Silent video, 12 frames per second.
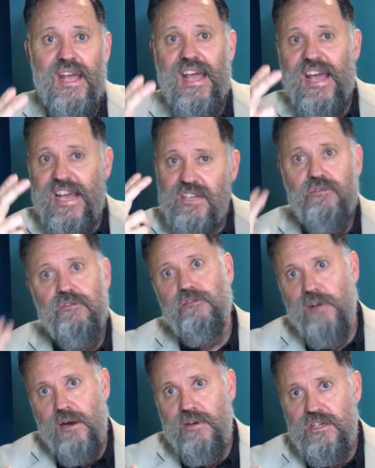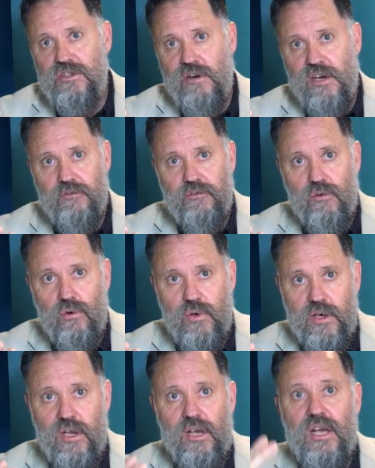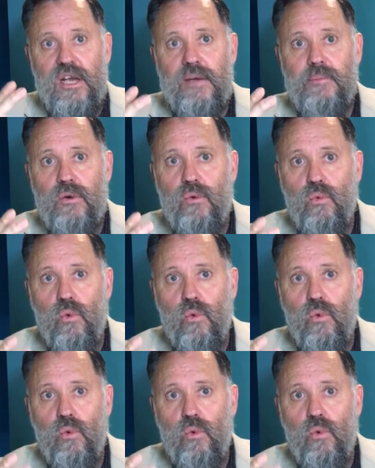It's very straightforward, but